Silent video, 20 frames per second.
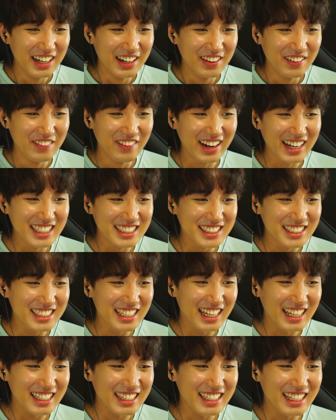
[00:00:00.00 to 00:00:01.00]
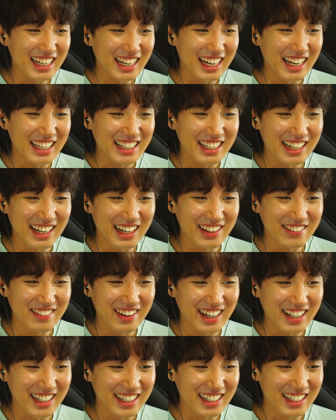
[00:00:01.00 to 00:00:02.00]
Why is he like that? Oh
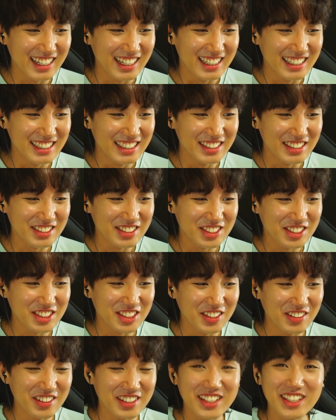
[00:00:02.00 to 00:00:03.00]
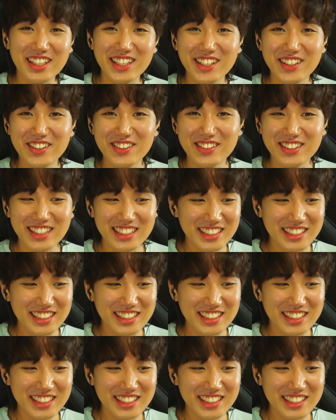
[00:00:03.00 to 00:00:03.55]
my god, he looks so cute.